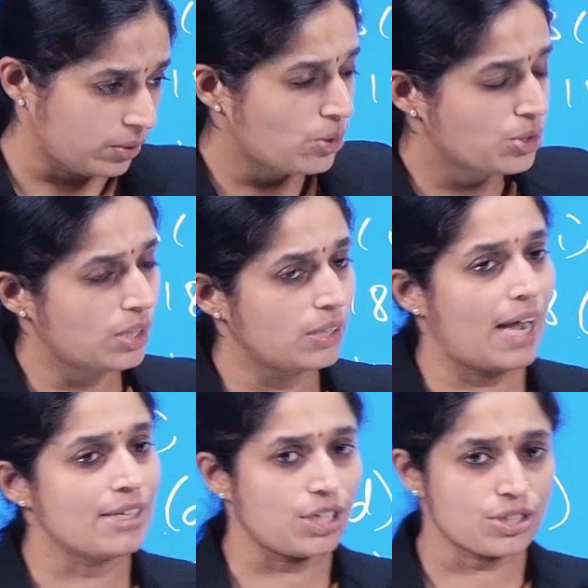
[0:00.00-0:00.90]
question
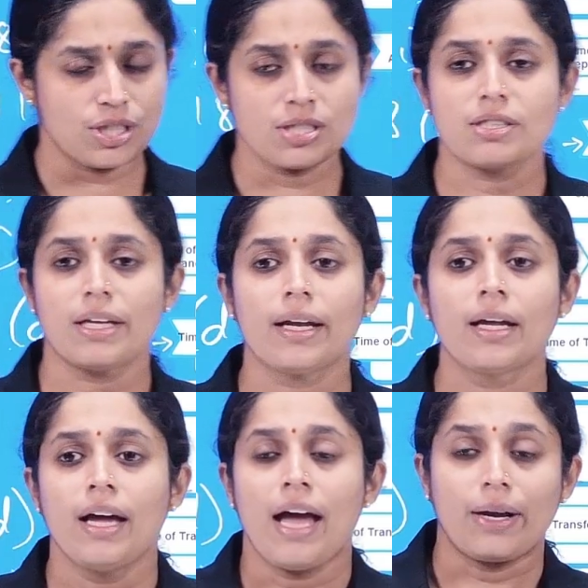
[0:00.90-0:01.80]
and sections there,
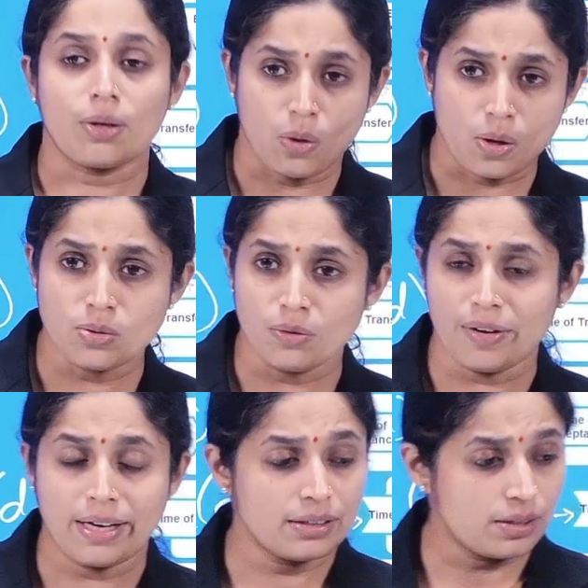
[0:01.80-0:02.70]
and you can also
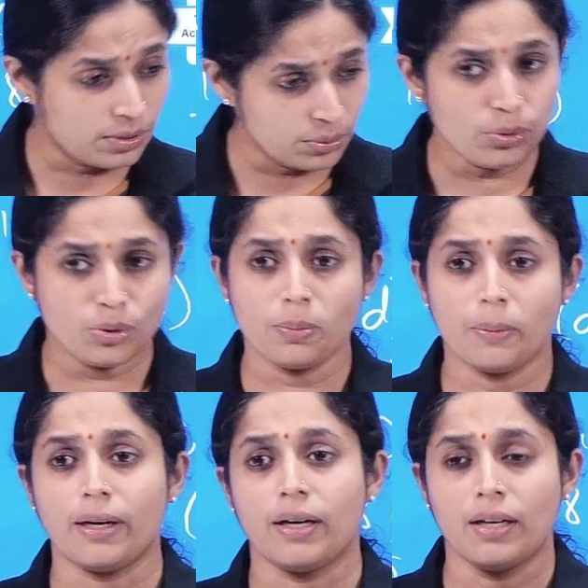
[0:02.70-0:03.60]
find the
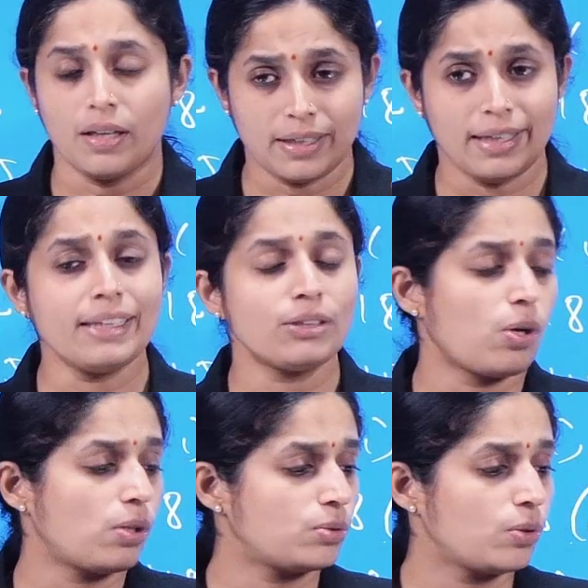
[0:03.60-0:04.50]
YouTube links
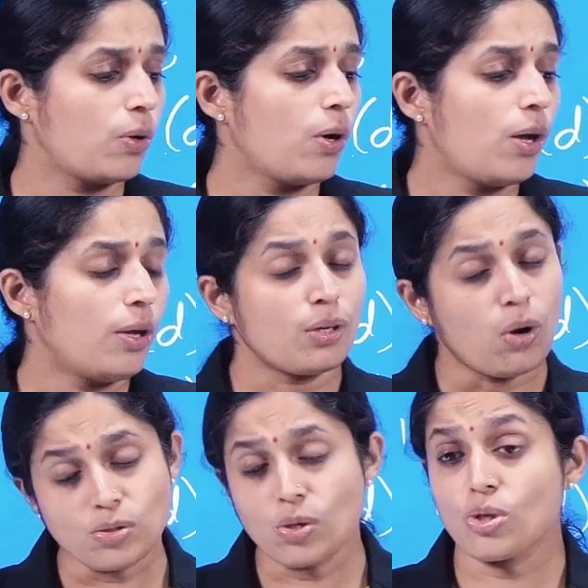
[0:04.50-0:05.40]
also. You can
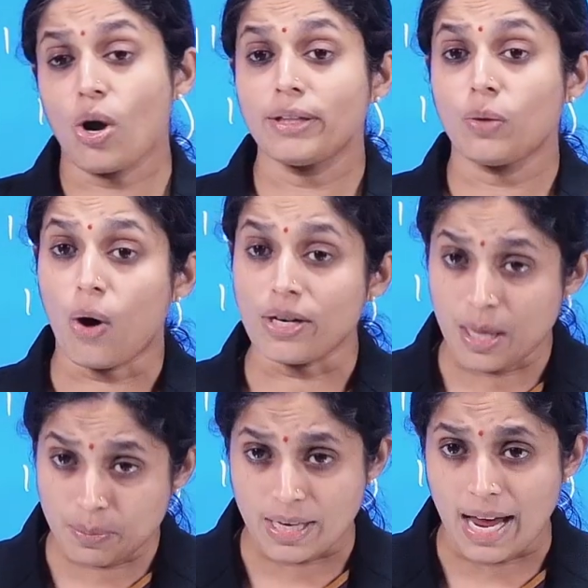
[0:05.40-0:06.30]
also join the
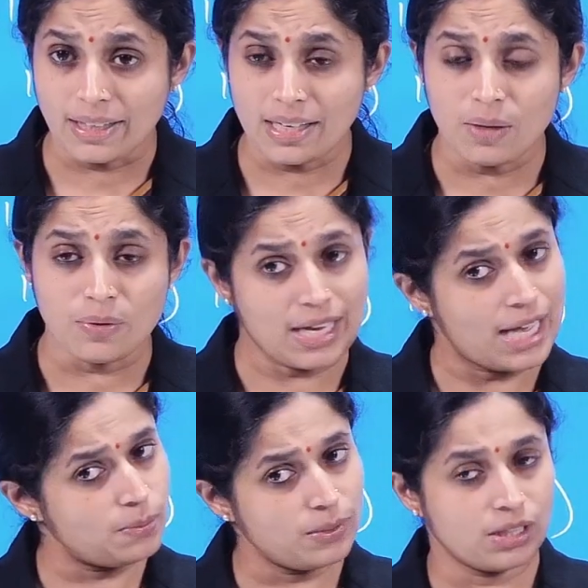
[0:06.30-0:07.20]
WhatsApp channel which
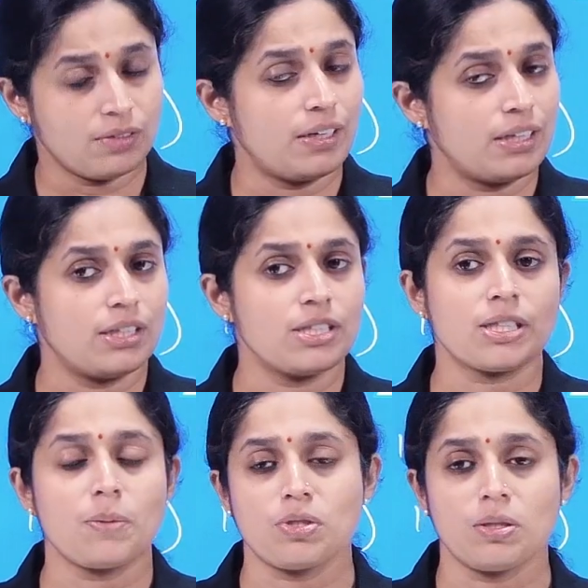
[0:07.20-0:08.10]
has been given in the
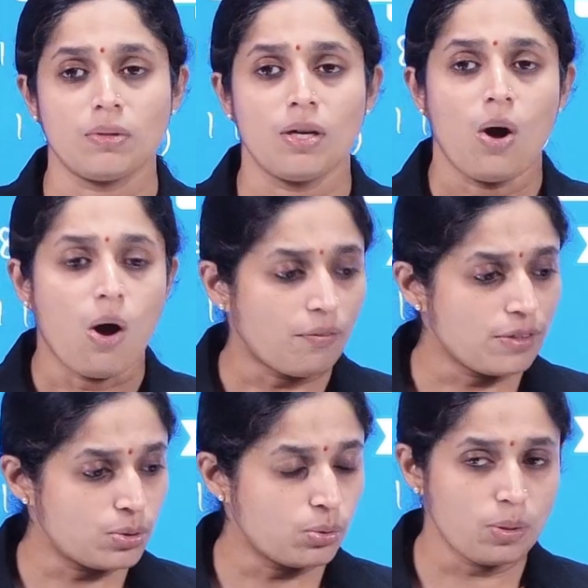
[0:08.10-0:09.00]
description of
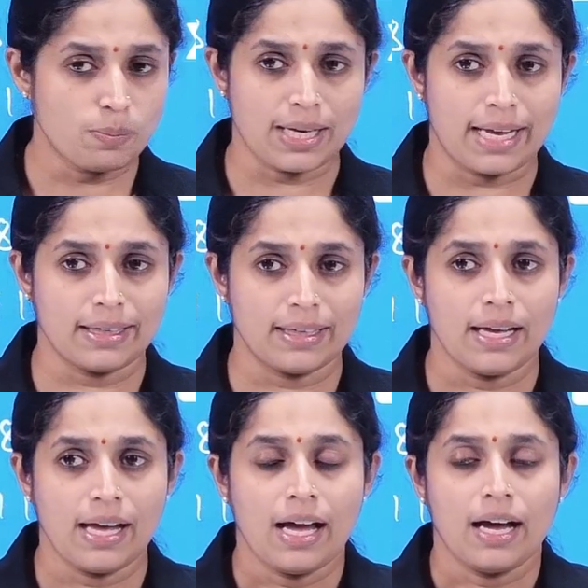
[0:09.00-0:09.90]
this YouTube channel,
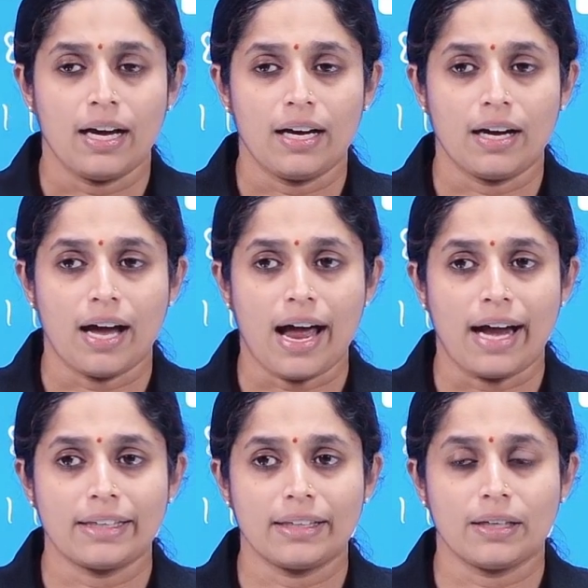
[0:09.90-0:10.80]

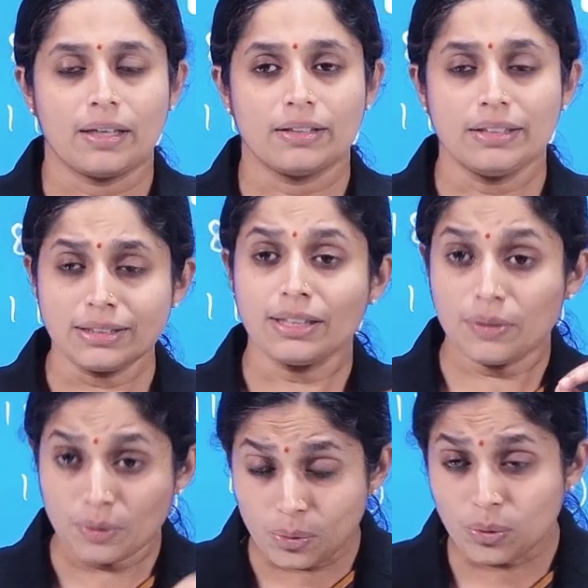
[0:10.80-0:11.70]
this is
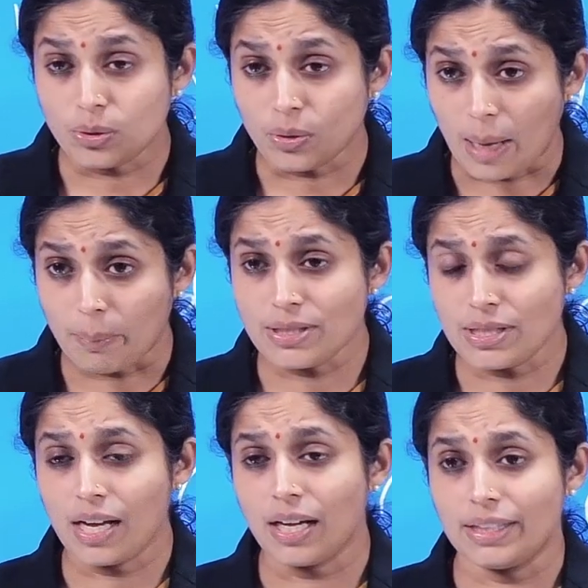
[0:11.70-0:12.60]
a YouTube
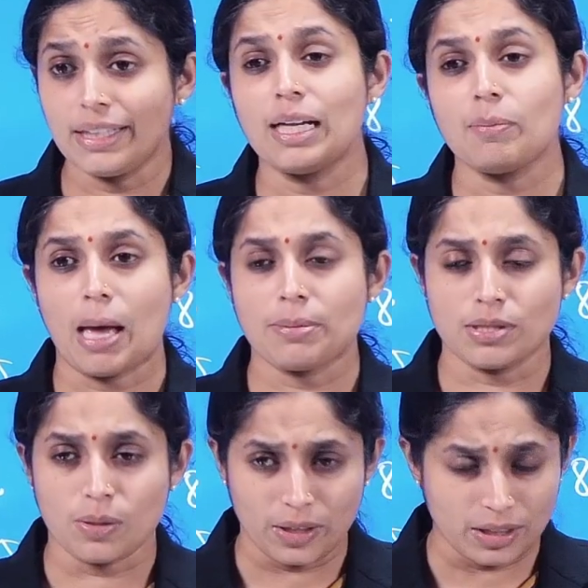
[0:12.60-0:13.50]
Abhijna Legal Maps
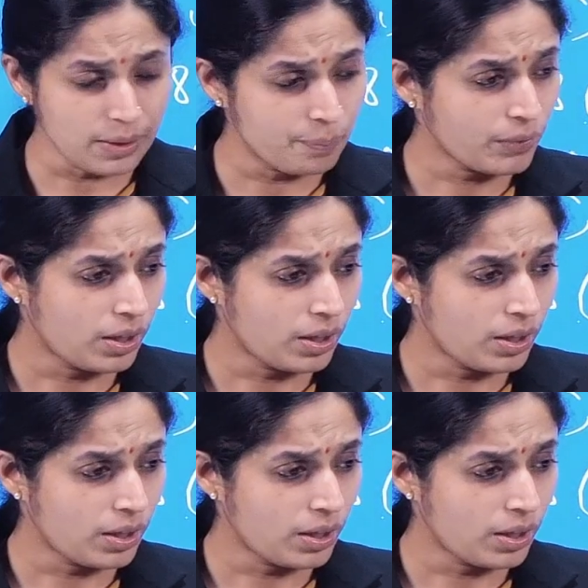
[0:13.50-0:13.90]
is a very